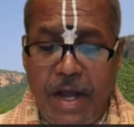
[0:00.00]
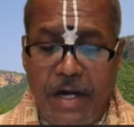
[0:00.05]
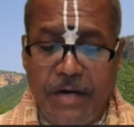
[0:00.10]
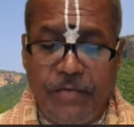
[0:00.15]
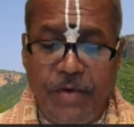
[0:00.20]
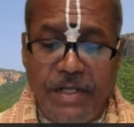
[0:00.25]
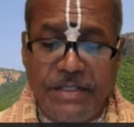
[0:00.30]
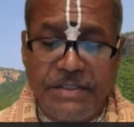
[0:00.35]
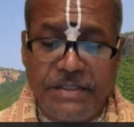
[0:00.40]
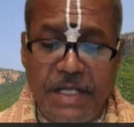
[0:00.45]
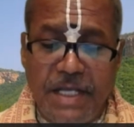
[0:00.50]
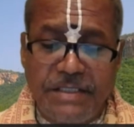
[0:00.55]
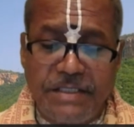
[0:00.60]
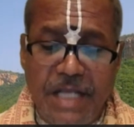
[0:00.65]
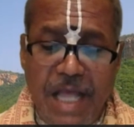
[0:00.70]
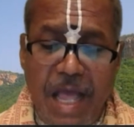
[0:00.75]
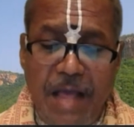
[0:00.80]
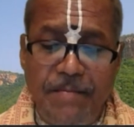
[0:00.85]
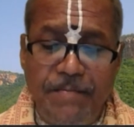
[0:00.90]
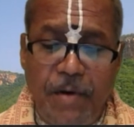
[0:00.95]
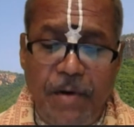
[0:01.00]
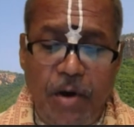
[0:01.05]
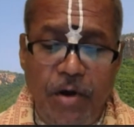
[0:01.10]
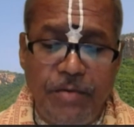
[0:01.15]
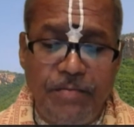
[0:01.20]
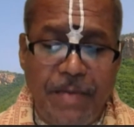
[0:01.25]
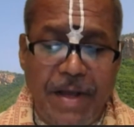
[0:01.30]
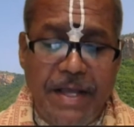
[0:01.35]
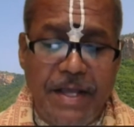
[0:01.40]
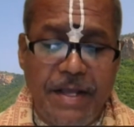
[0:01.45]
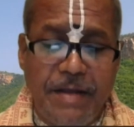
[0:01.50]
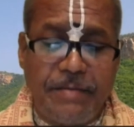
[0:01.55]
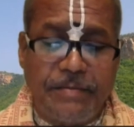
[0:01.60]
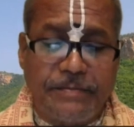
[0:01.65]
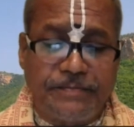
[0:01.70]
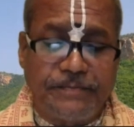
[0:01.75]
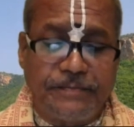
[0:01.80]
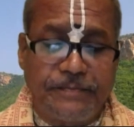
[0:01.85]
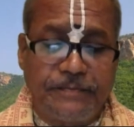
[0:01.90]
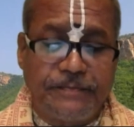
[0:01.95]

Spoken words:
and was thus empowered by him.